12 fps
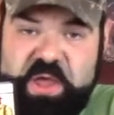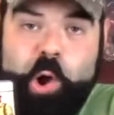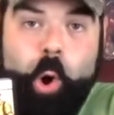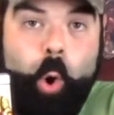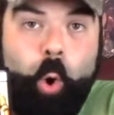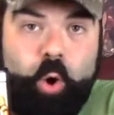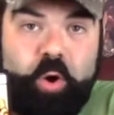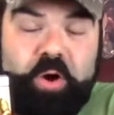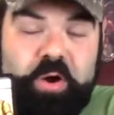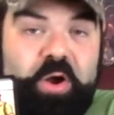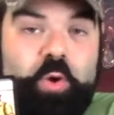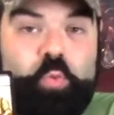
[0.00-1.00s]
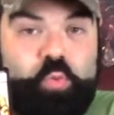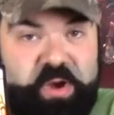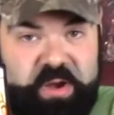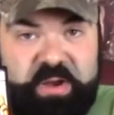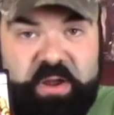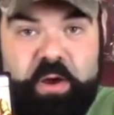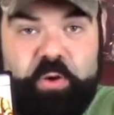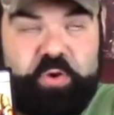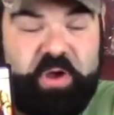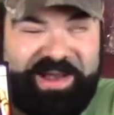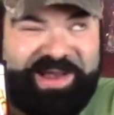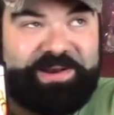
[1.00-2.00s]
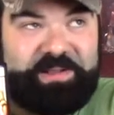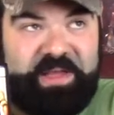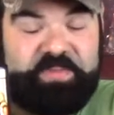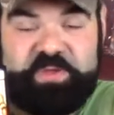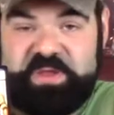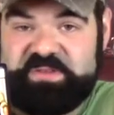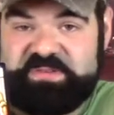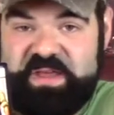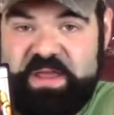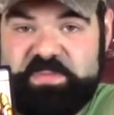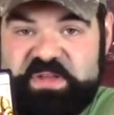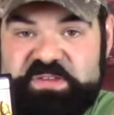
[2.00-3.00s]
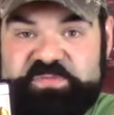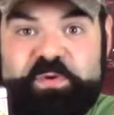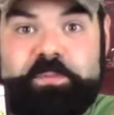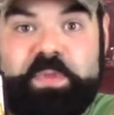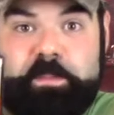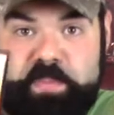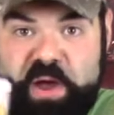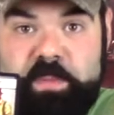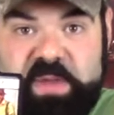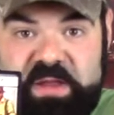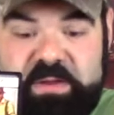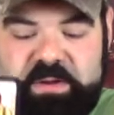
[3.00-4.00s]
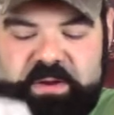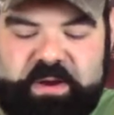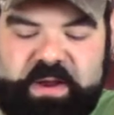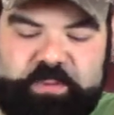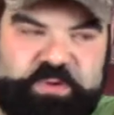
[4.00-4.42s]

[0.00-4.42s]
Or Rick O'Connell, I think his name is, from The Mummy, all right?